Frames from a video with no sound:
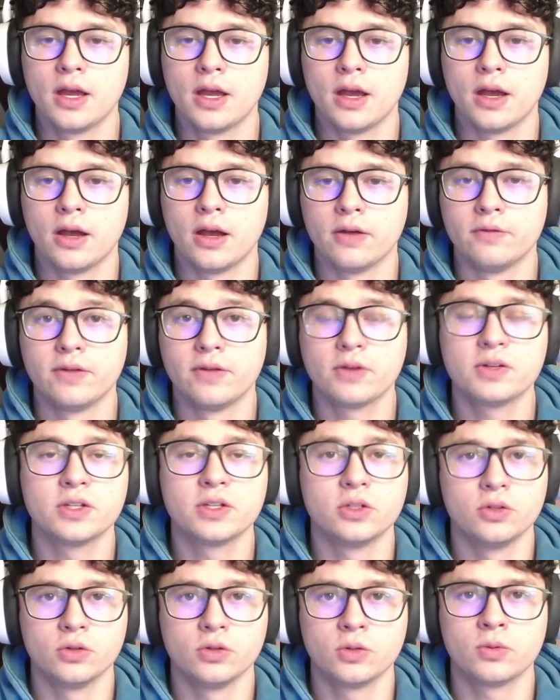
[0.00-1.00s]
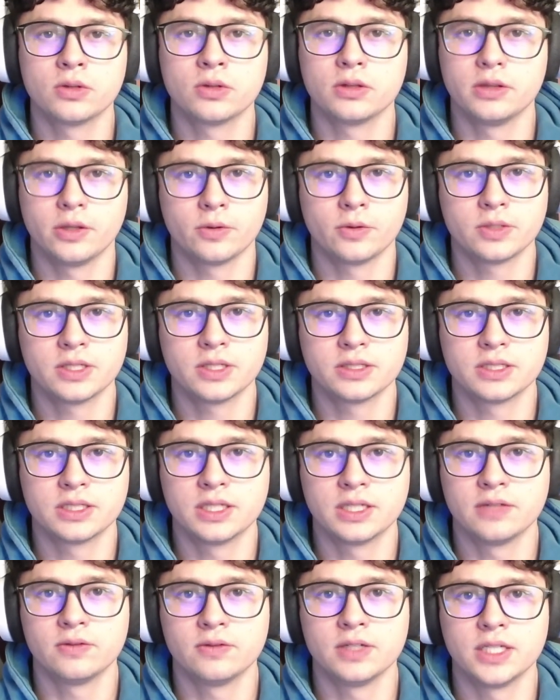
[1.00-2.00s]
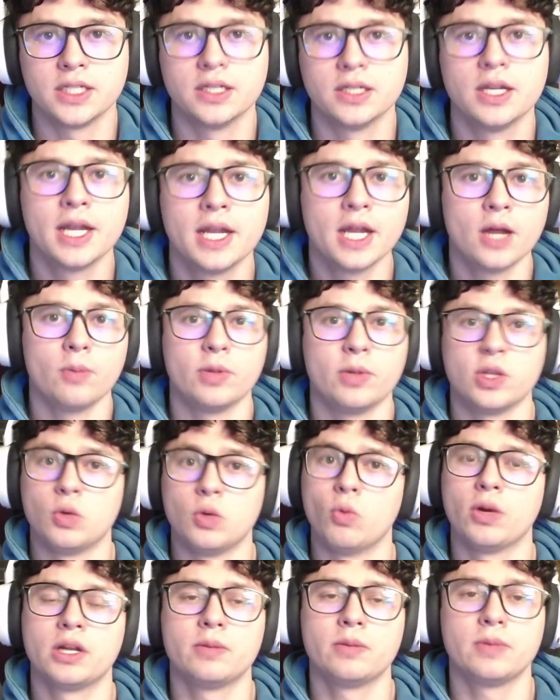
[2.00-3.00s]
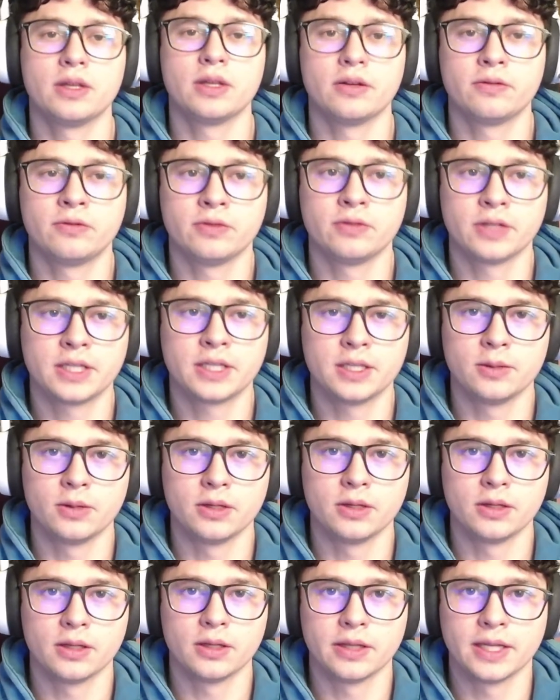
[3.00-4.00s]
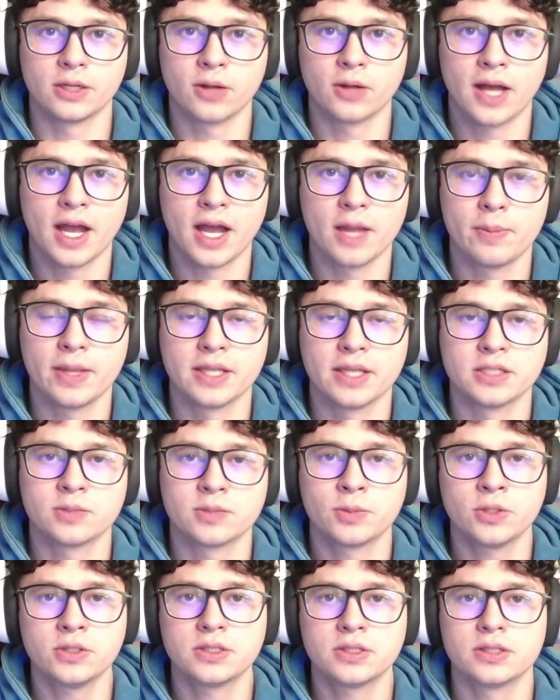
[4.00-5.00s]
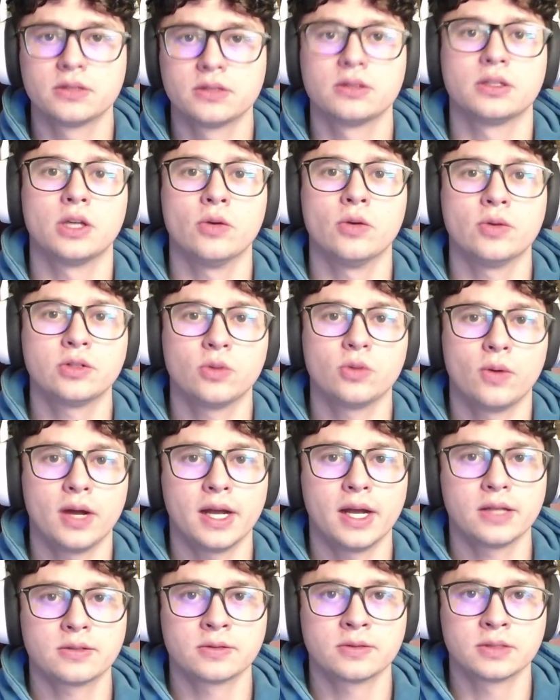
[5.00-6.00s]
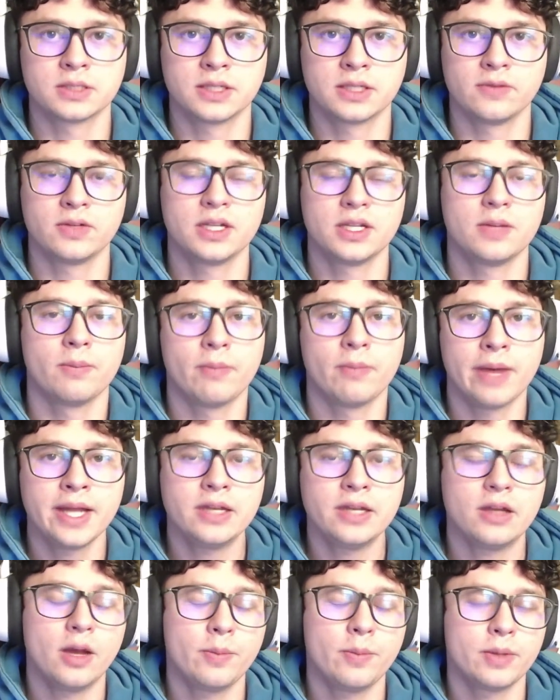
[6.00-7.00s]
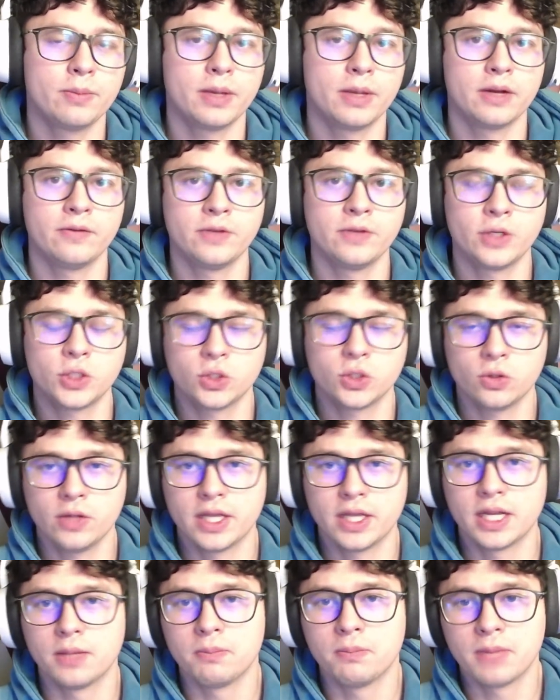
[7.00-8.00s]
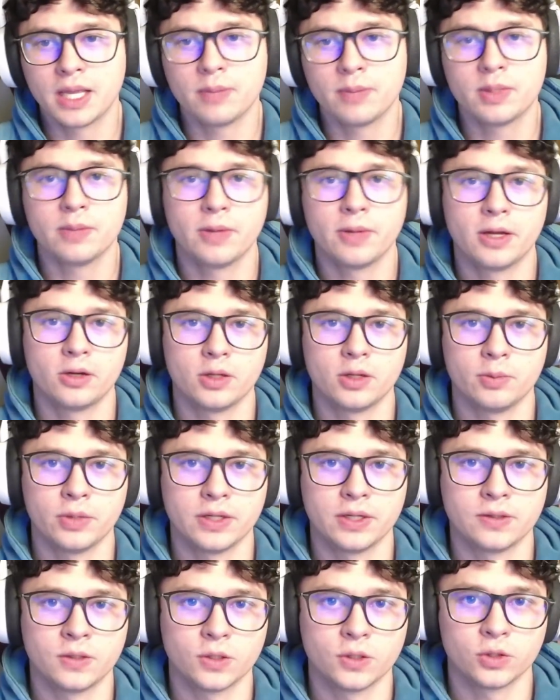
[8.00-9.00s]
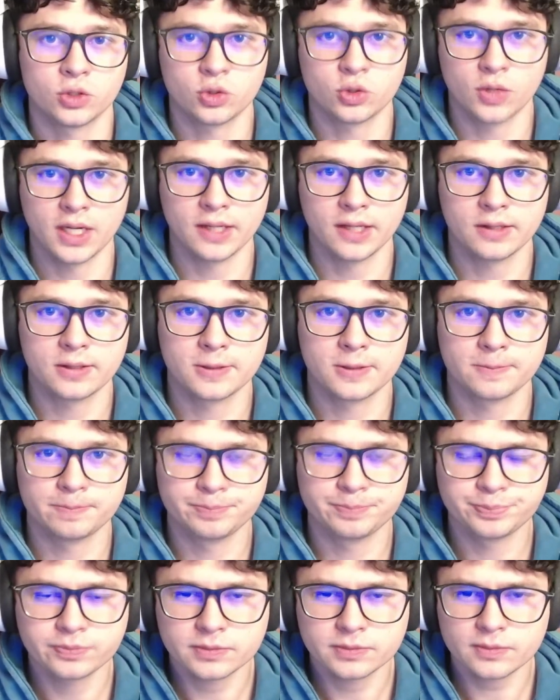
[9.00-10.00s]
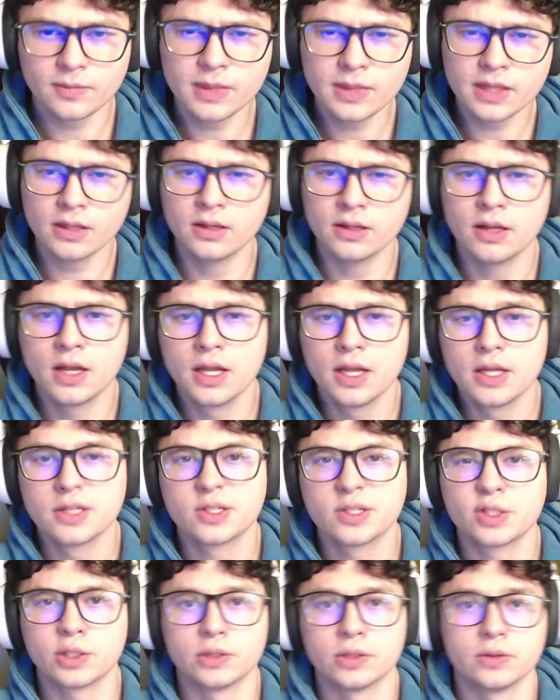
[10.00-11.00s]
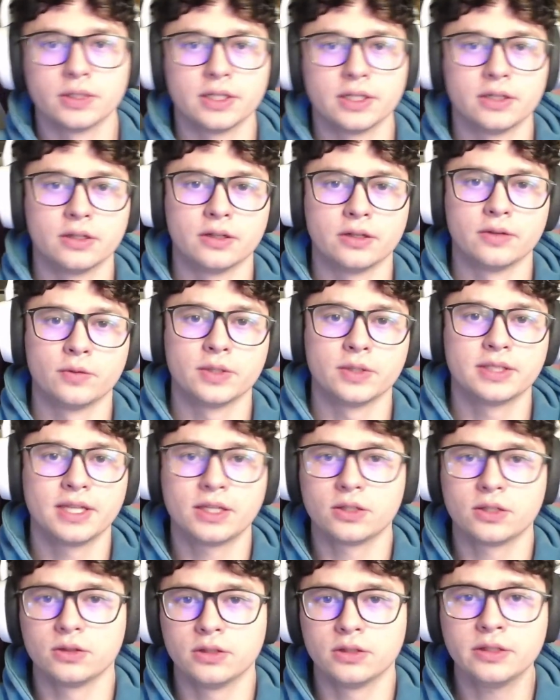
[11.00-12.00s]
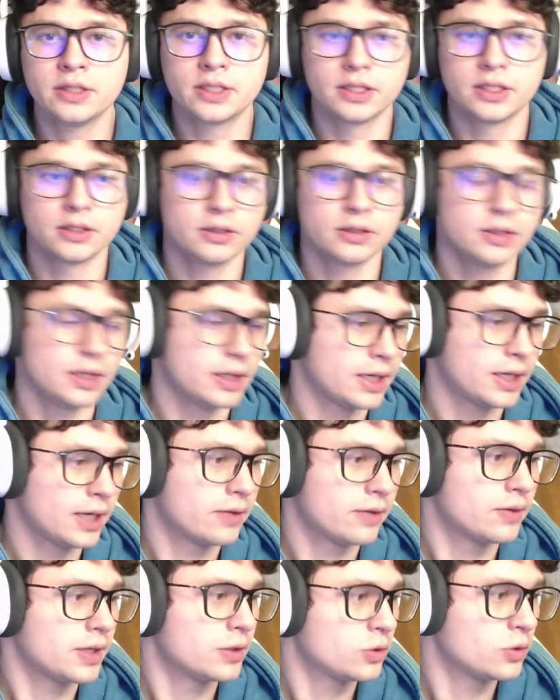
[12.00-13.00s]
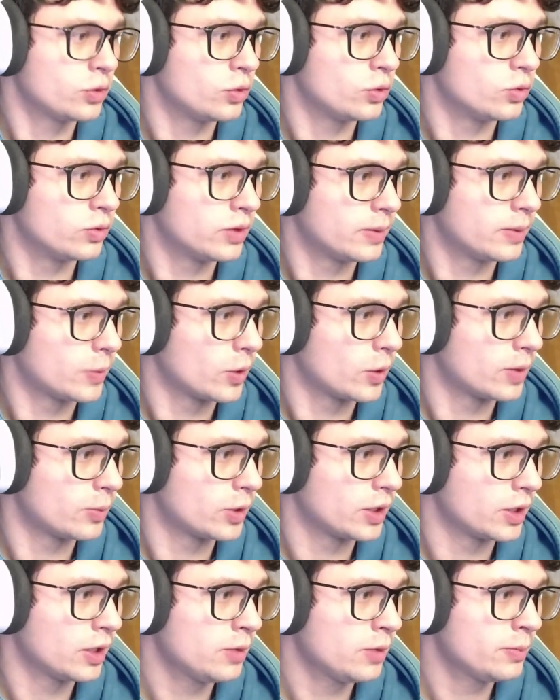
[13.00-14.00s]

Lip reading: very good with a lower sensitivity, but you want to be a flicky, like high-paced person, going to a higher sensitivity might not be beneficial, and it may be better to play to your strengths. So if we take a look here, I have a tool I'm going to bring up.